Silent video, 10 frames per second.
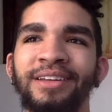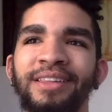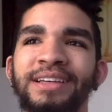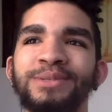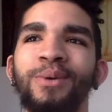
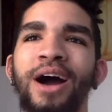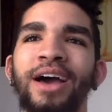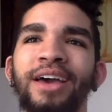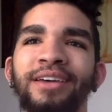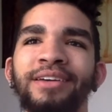That's
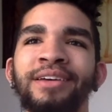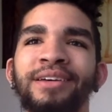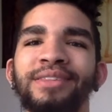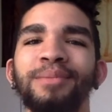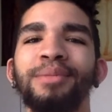why
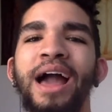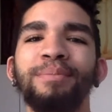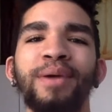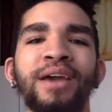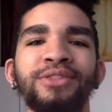the
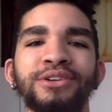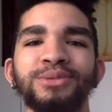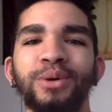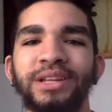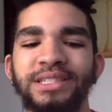Black Panthers
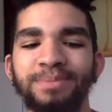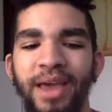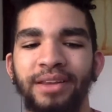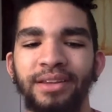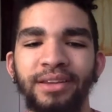were
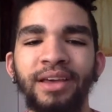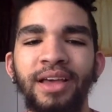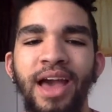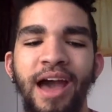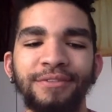disbanded
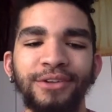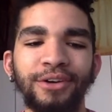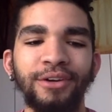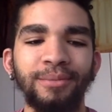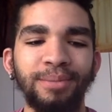
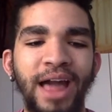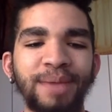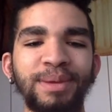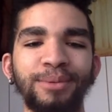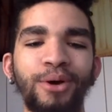after
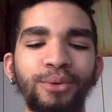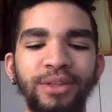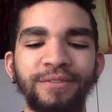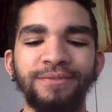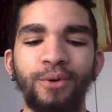black people
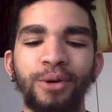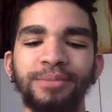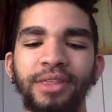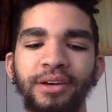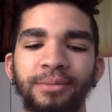only
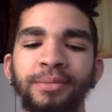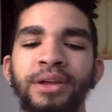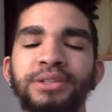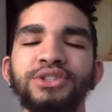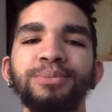formed them
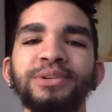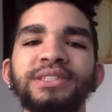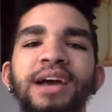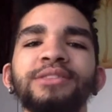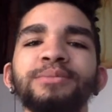to
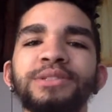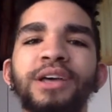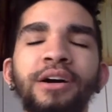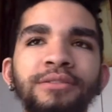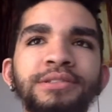protect
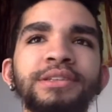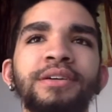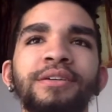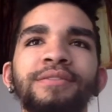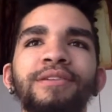themselves
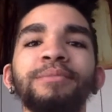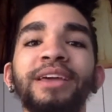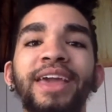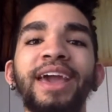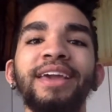from the
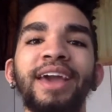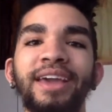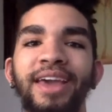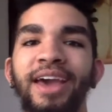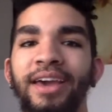
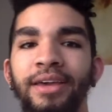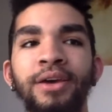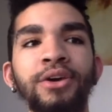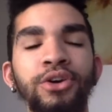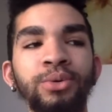KKK,
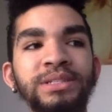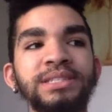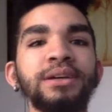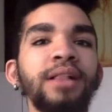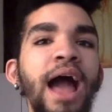who is
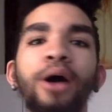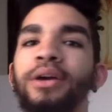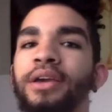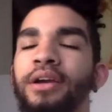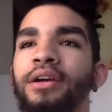still
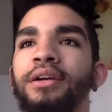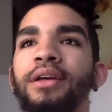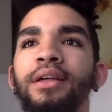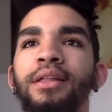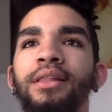out here
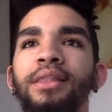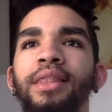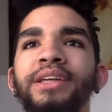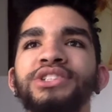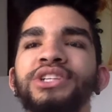
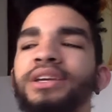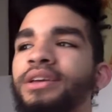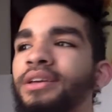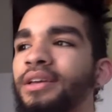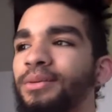
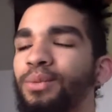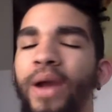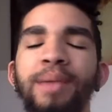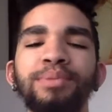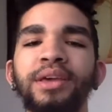lynching,
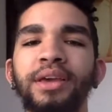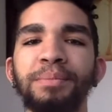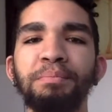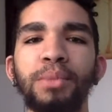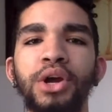raping,
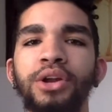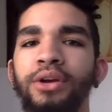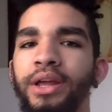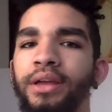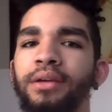and
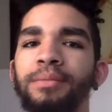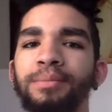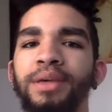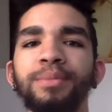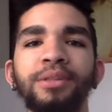murdering
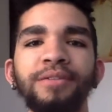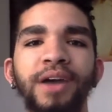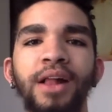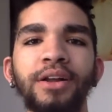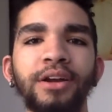people of
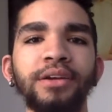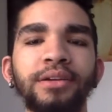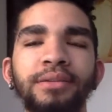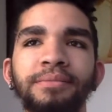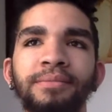color
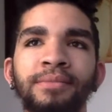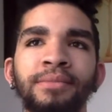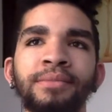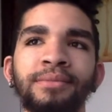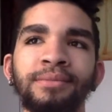
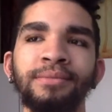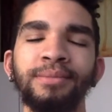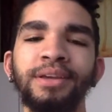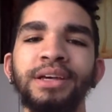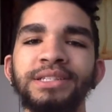
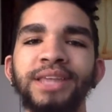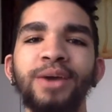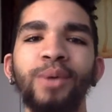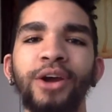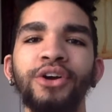because they
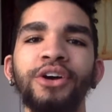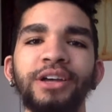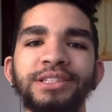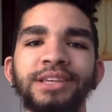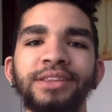wear
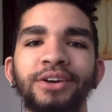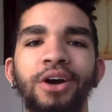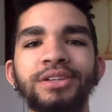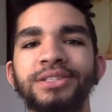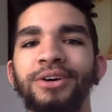hoods, and they're
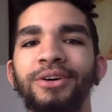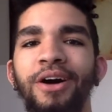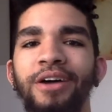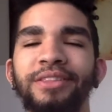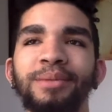also
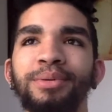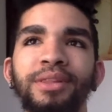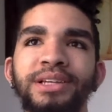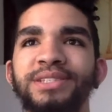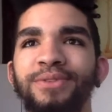on the
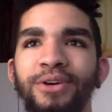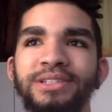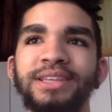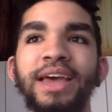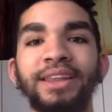police
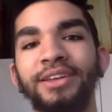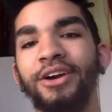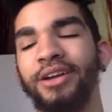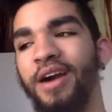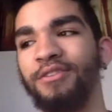force and in
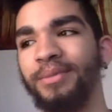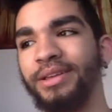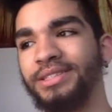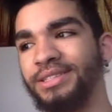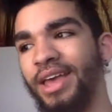our
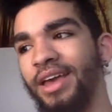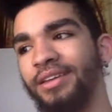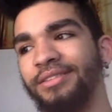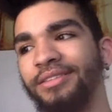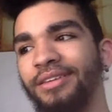governments and